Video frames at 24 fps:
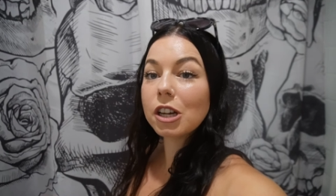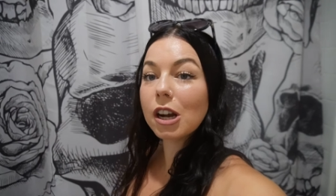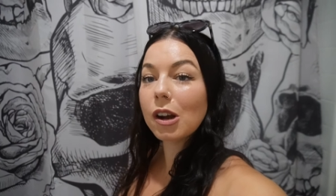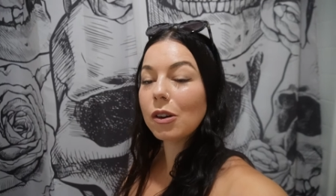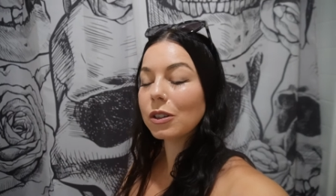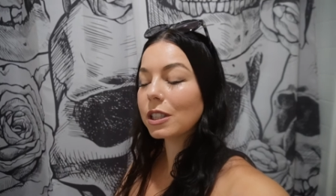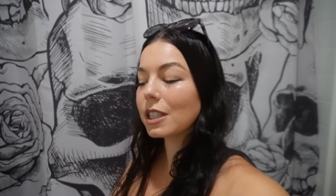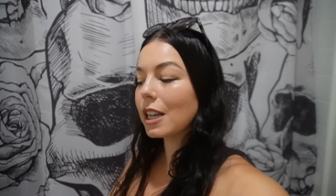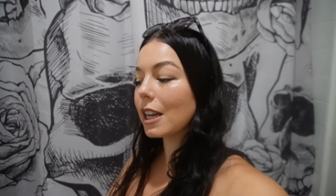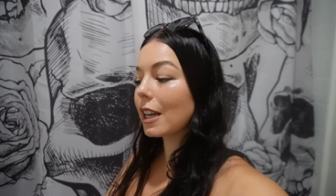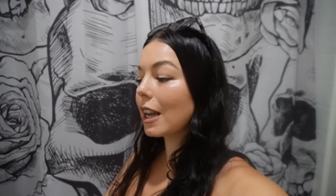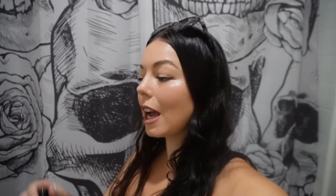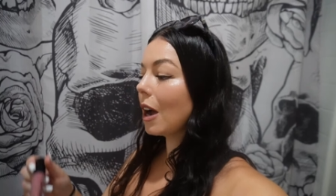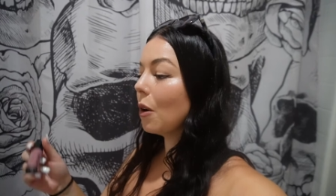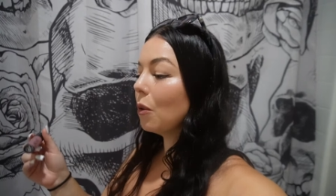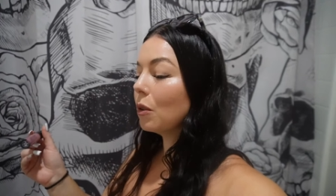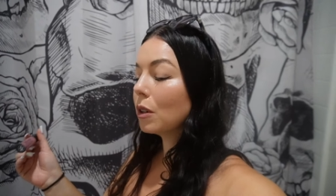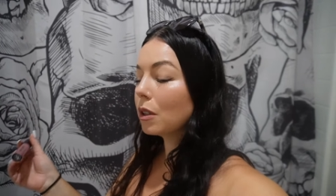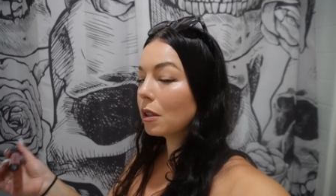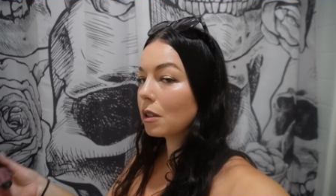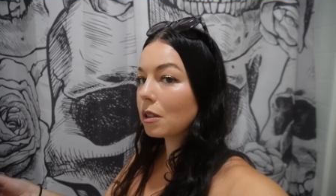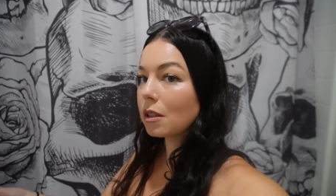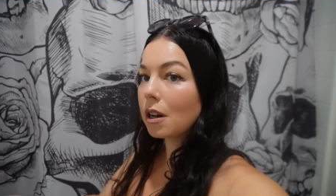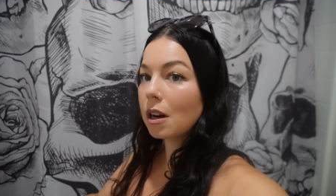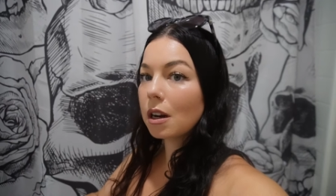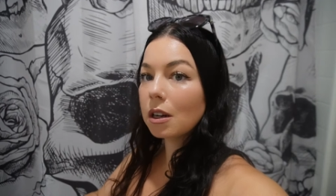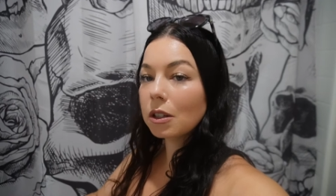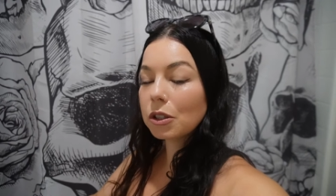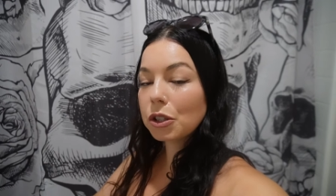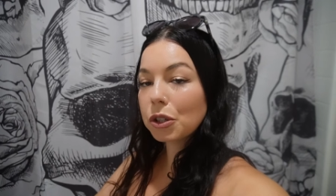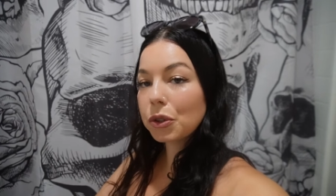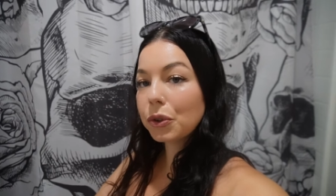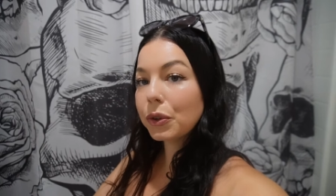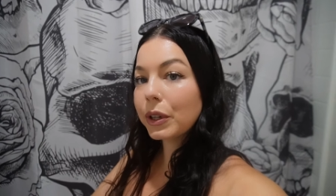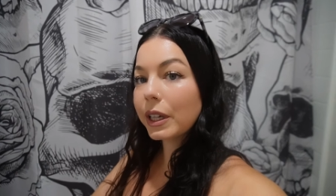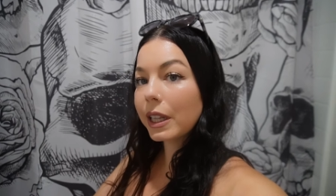I was like, I want to start
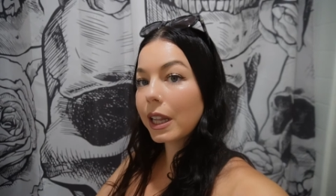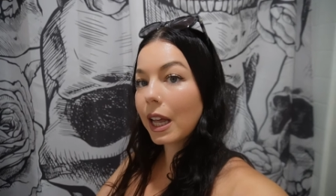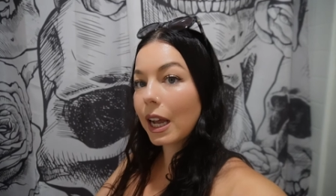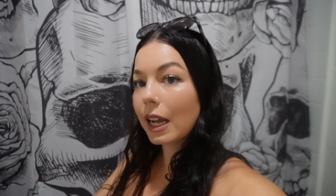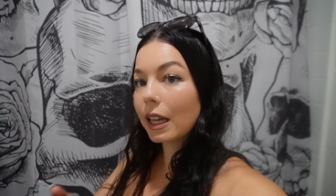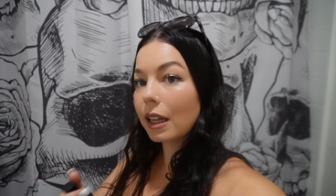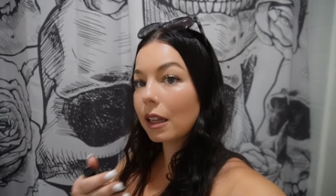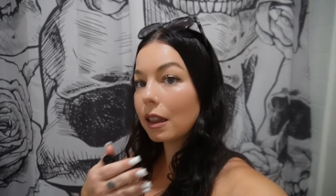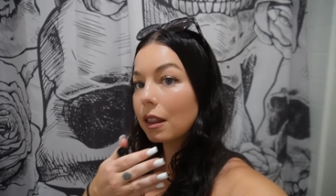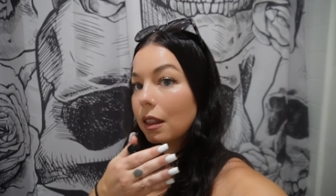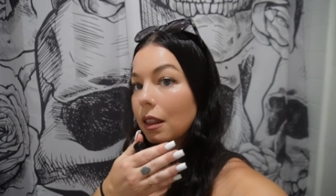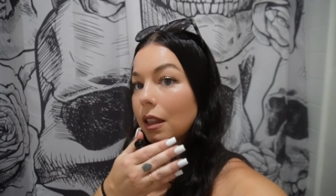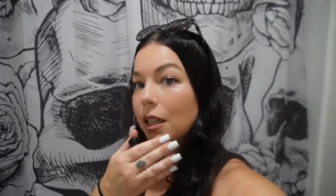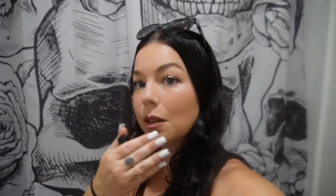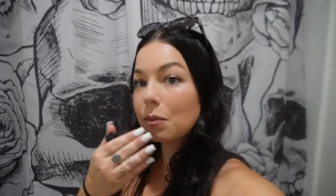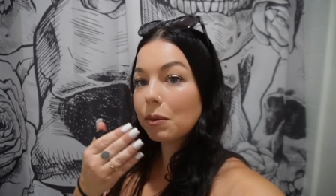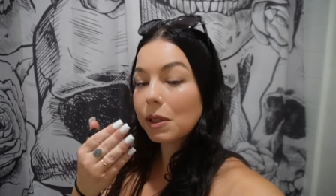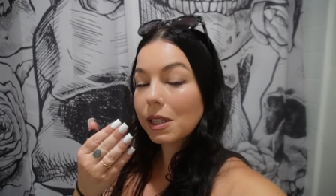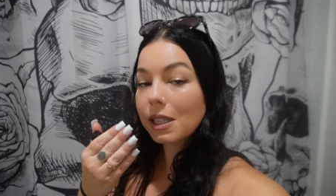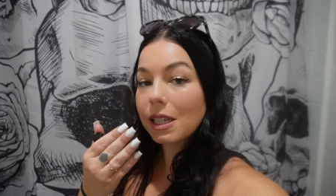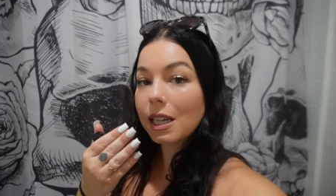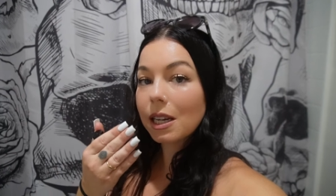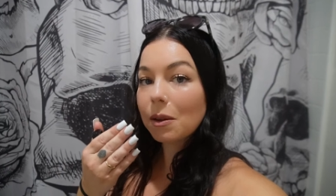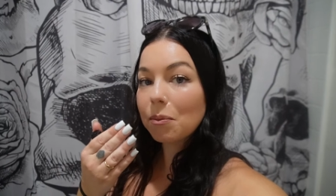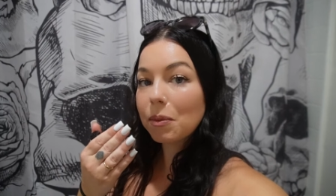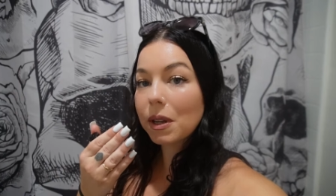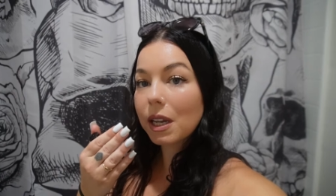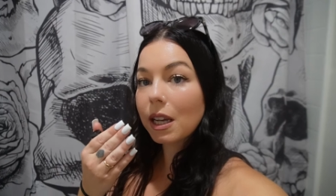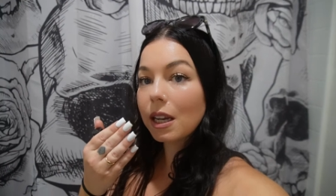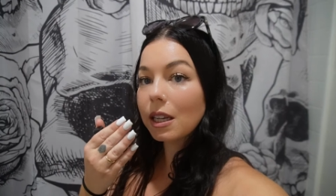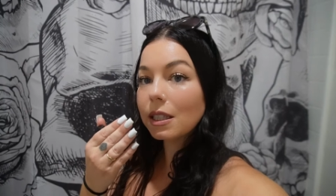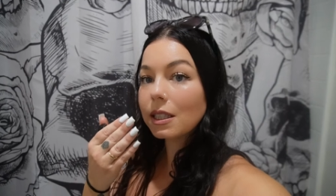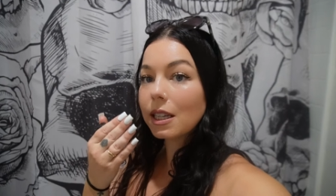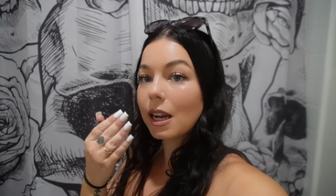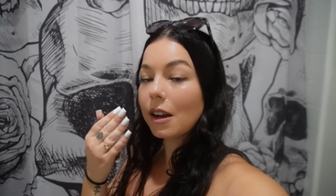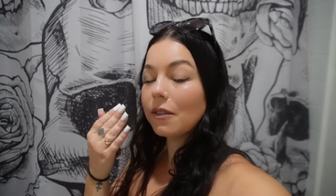doing like lipstick
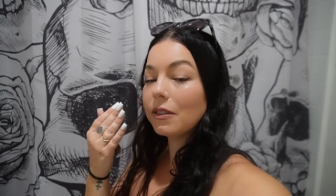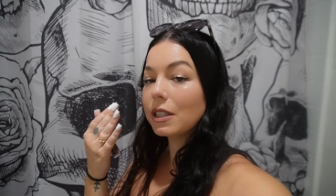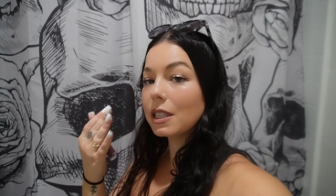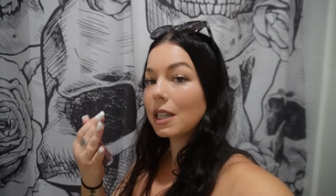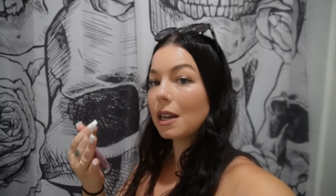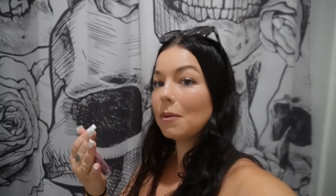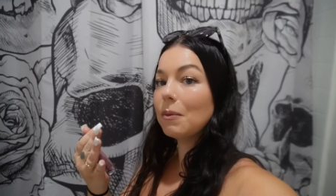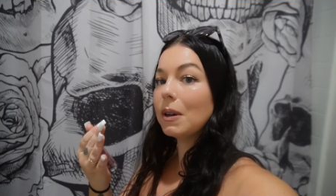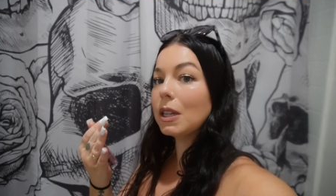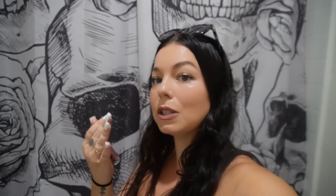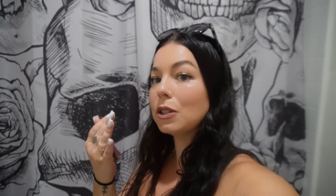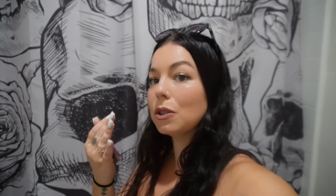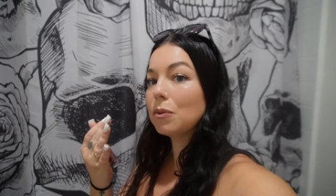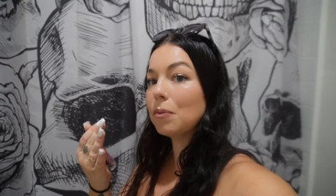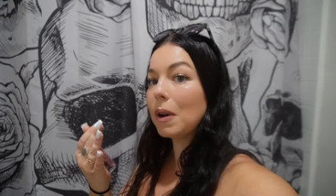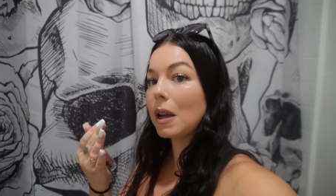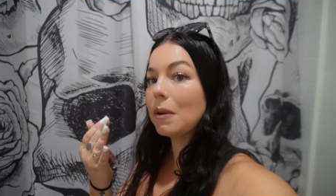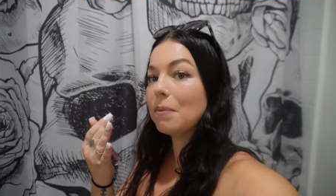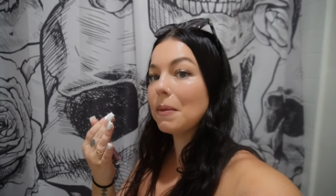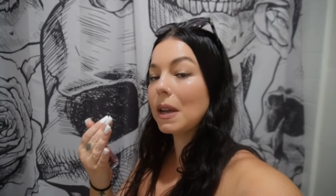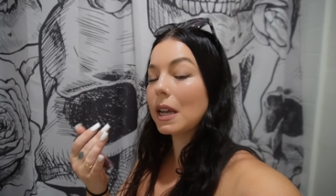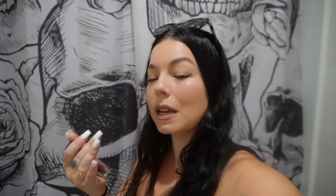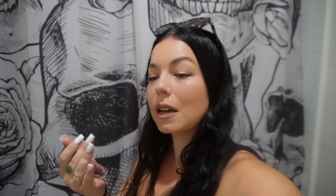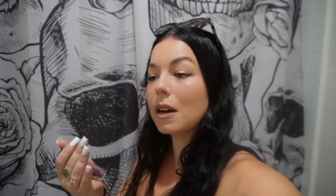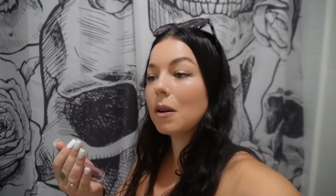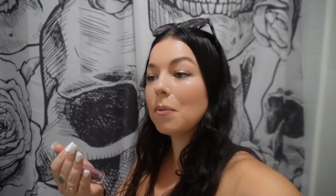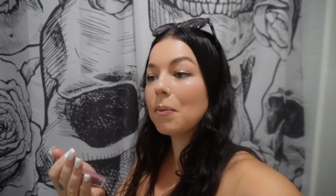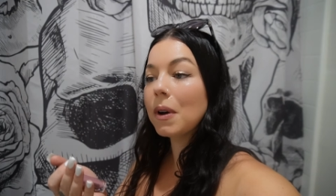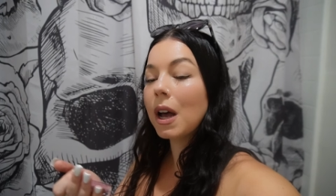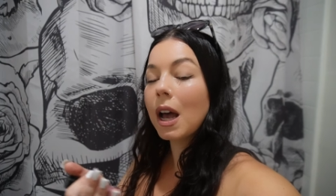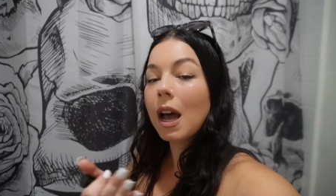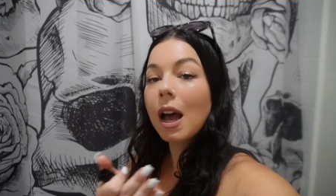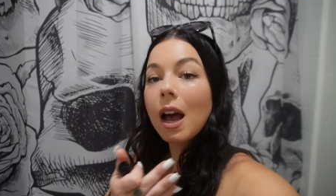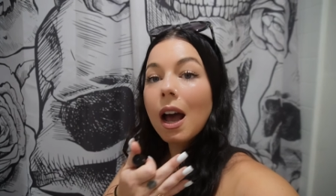because every time I do my makeup,